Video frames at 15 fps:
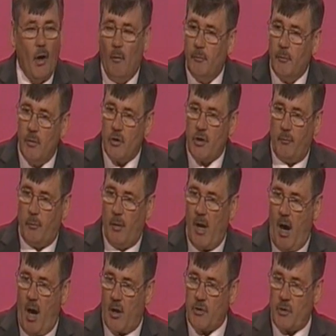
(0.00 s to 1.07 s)
And conference,
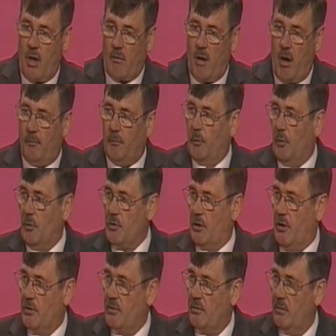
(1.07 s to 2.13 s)
if we ask our armed
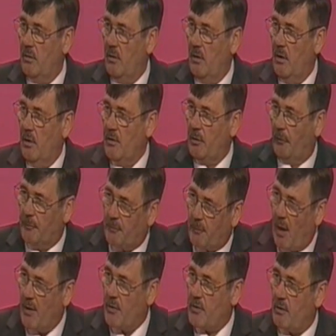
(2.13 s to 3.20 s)
forces to
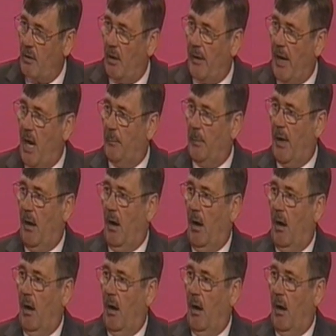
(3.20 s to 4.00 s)
fight on our